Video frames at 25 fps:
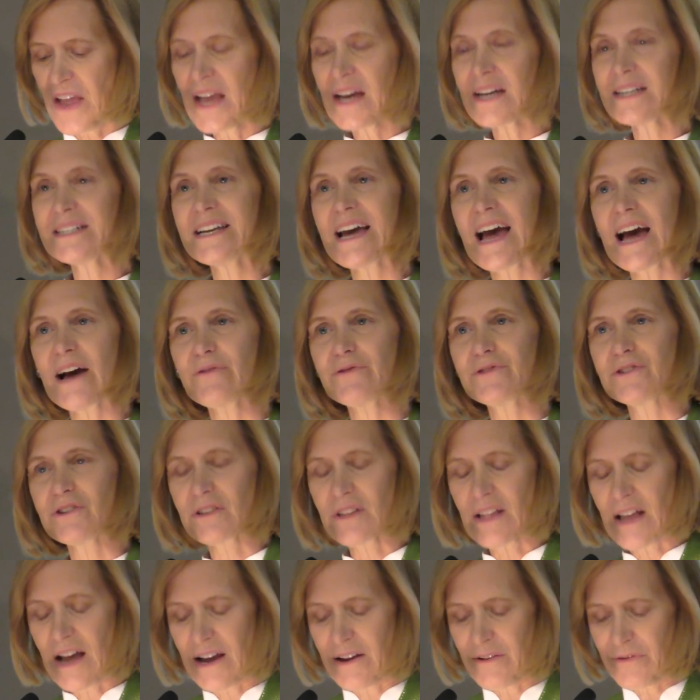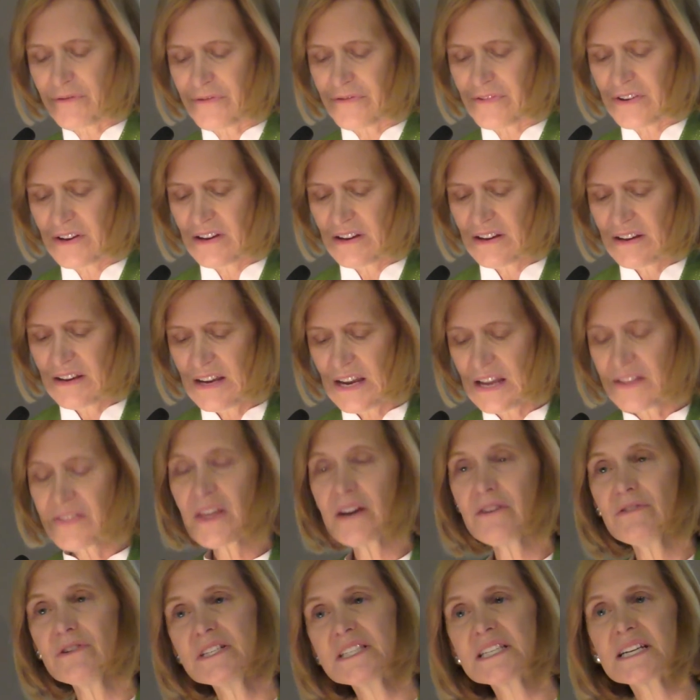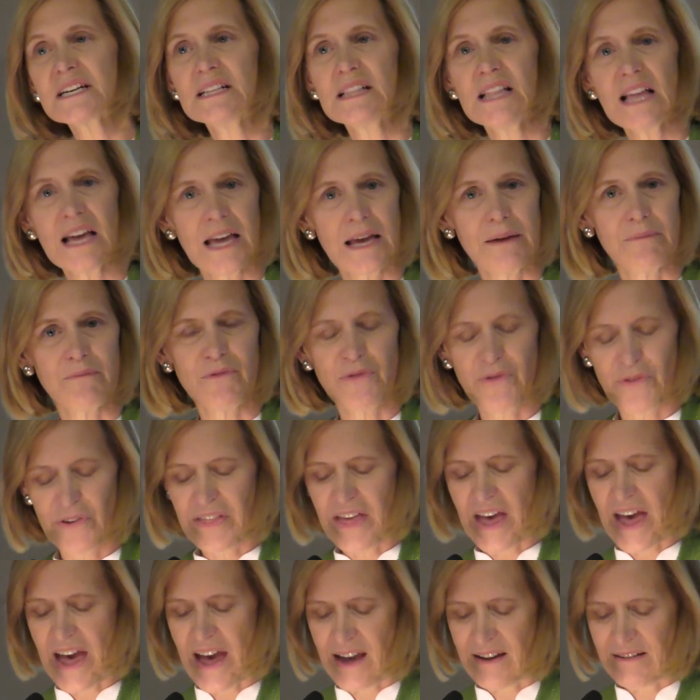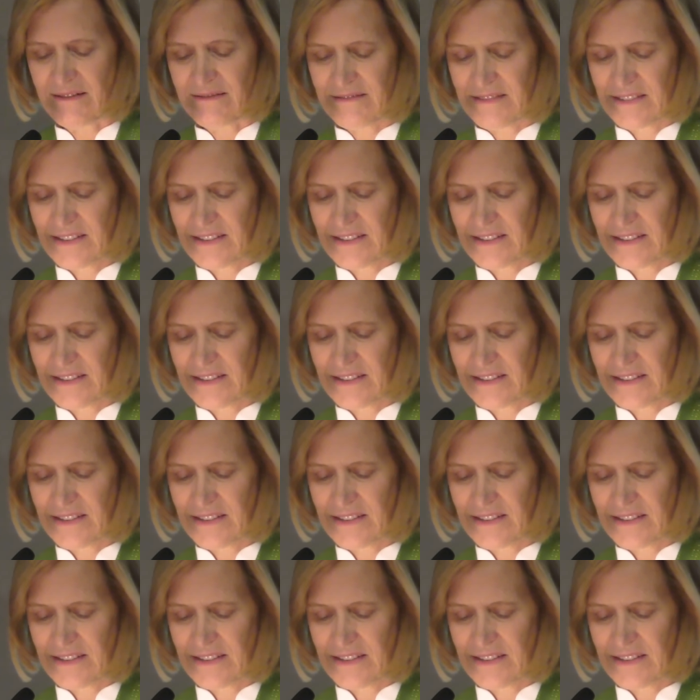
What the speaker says: and afterlife, and there is claim for that.